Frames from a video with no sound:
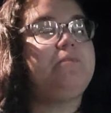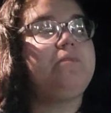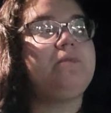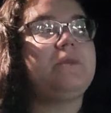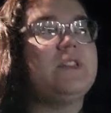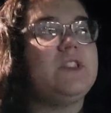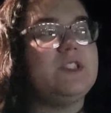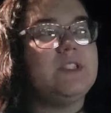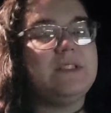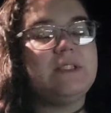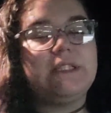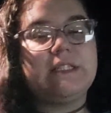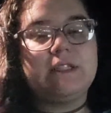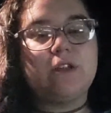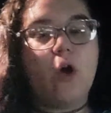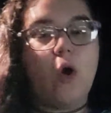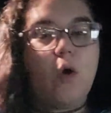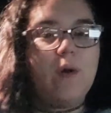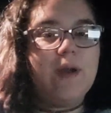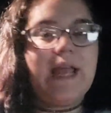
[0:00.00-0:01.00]
just
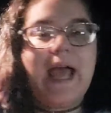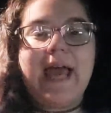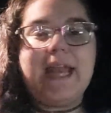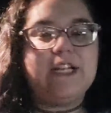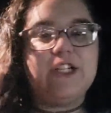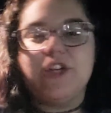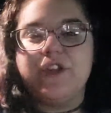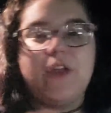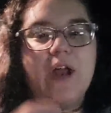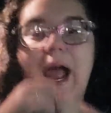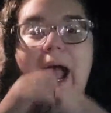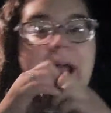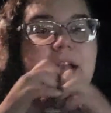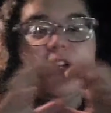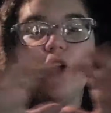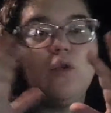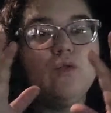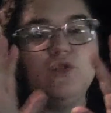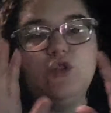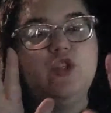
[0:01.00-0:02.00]
going at each other. I
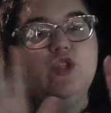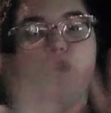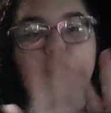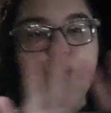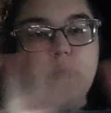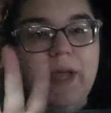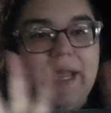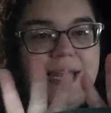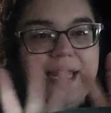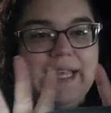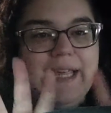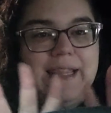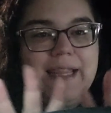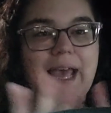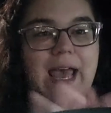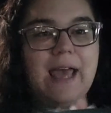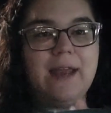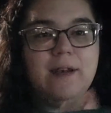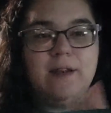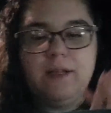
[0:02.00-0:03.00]
don't do any of
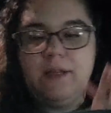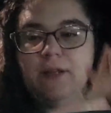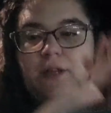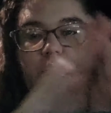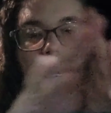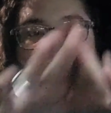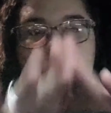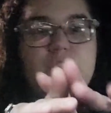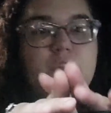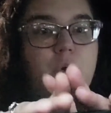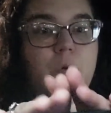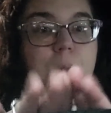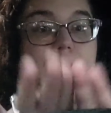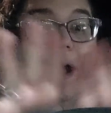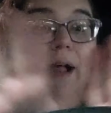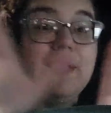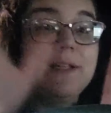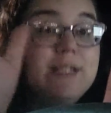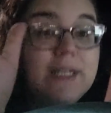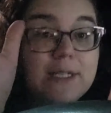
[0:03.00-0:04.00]
that. There's no
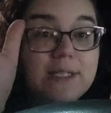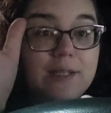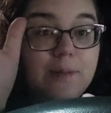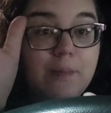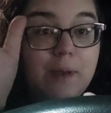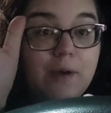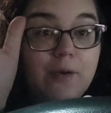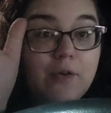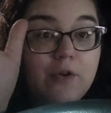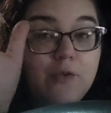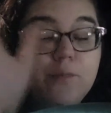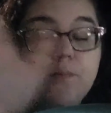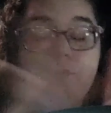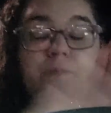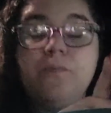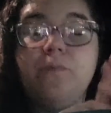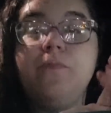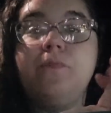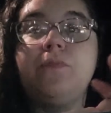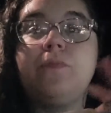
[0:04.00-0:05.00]
politics in my group,
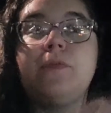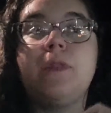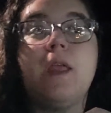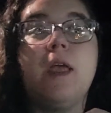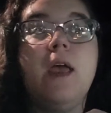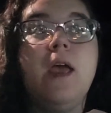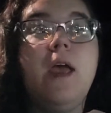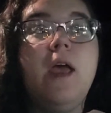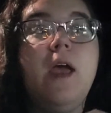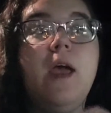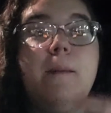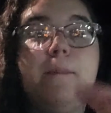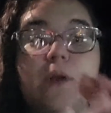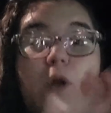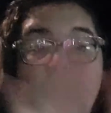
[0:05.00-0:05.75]
no